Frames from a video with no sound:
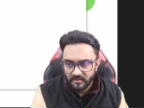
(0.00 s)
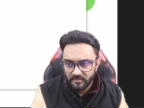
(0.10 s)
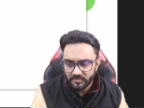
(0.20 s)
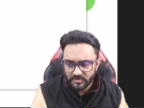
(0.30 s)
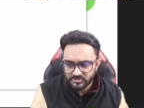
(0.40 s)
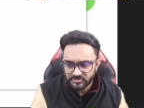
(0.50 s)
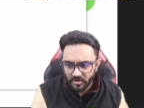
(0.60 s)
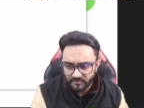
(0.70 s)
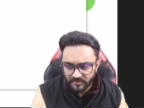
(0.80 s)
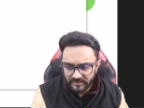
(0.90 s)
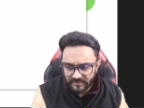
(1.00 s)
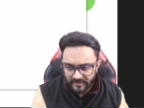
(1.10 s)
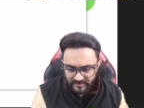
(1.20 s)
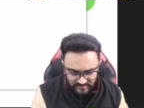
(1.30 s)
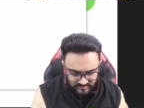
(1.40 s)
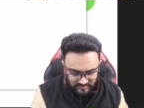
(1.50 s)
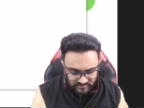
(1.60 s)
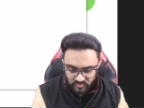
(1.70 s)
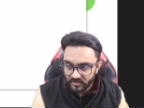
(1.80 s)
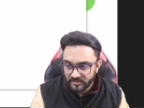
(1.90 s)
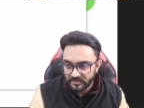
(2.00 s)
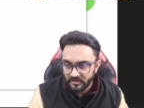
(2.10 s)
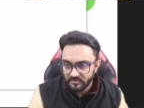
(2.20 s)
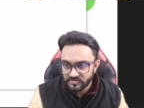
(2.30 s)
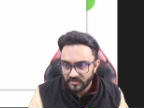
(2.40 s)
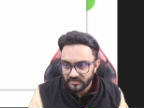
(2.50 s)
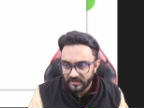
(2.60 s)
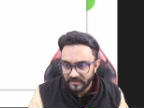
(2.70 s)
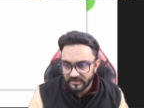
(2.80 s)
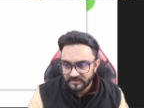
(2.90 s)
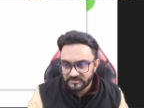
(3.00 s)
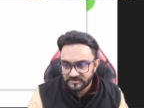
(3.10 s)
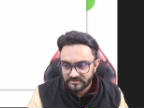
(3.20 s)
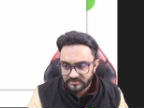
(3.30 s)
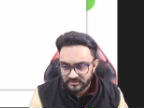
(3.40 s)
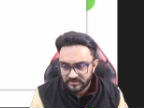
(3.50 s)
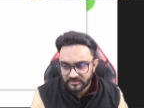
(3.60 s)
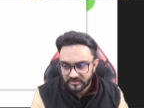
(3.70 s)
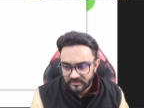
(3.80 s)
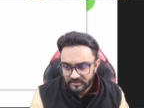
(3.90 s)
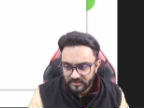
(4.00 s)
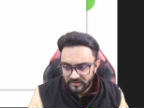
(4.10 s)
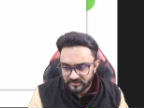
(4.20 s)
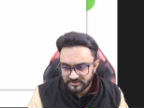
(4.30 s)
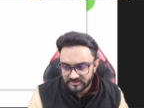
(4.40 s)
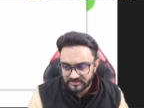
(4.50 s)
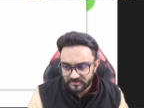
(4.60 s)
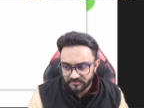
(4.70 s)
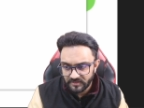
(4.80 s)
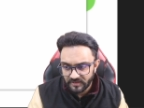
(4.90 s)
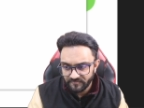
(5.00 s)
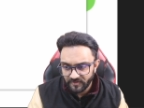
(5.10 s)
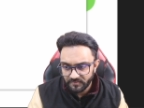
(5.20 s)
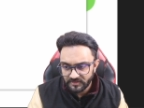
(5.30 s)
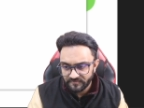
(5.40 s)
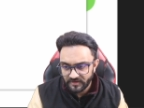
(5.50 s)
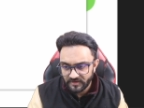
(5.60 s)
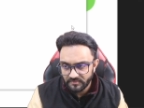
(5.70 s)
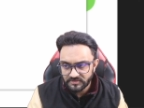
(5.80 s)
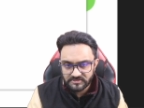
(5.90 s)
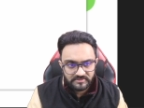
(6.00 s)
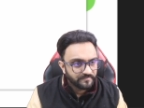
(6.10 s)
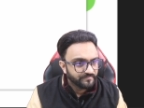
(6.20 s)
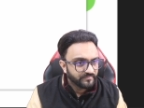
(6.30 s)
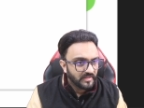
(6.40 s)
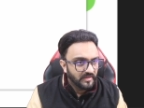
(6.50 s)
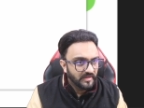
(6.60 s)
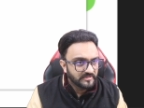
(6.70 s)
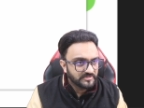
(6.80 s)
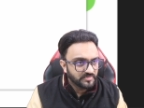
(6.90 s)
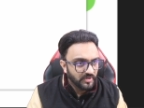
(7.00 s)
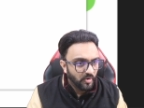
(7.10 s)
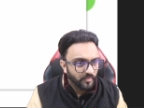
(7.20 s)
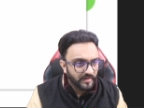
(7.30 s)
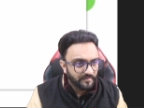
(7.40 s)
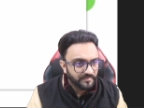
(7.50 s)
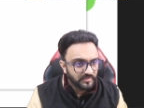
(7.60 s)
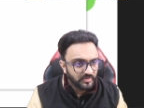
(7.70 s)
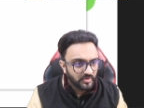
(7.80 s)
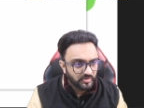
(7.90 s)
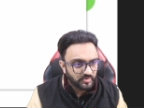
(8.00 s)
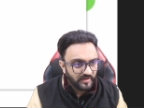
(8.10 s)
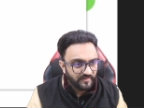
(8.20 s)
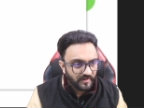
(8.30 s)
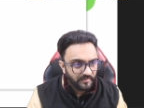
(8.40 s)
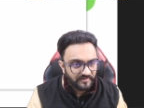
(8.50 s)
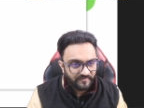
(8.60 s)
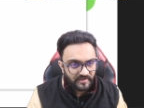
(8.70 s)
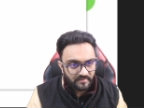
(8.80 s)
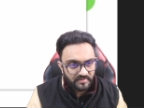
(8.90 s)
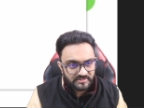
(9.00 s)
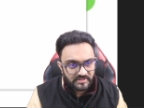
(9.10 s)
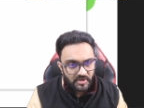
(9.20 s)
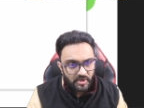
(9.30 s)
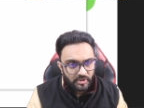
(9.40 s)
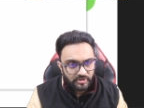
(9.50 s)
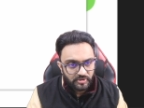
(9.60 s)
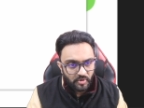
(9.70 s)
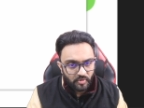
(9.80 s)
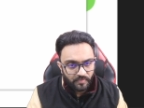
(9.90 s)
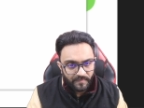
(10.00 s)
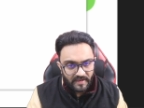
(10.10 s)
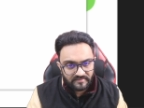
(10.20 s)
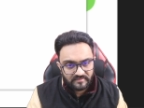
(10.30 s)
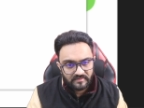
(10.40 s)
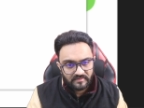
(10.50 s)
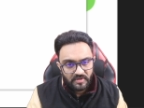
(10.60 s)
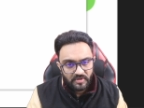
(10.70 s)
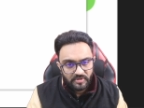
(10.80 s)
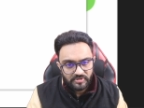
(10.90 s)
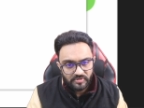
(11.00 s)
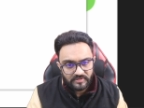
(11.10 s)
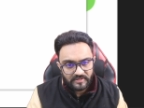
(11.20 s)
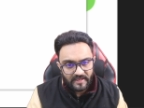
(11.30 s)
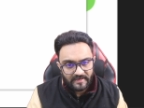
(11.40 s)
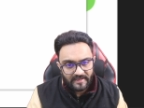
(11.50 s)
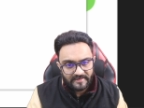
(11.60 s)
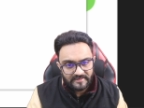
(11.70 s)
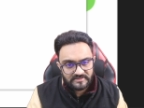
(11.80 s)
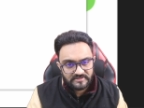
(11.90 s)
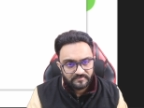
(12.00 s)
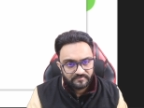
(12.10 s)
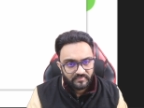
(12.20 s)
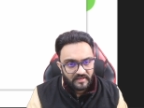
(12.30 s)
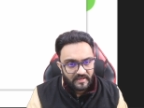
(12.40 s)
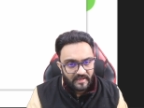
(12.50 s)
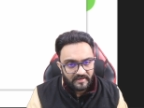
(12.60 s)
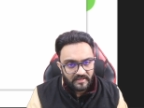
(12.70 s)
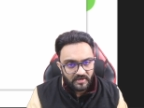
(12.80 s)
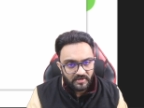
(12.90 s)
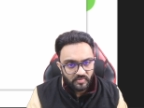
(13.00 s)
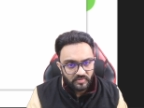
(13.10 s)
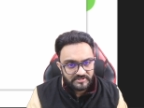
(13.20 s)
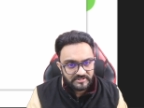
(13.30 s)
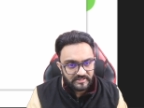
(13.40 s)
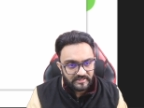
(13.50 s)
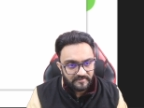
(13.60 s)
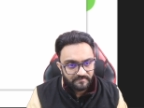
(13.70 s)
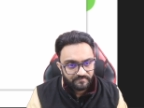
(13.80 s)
because normally edit is what it comes with, edit system environment variables. This will open up. You go to environment variables, you go to path, you can edit, and here you will see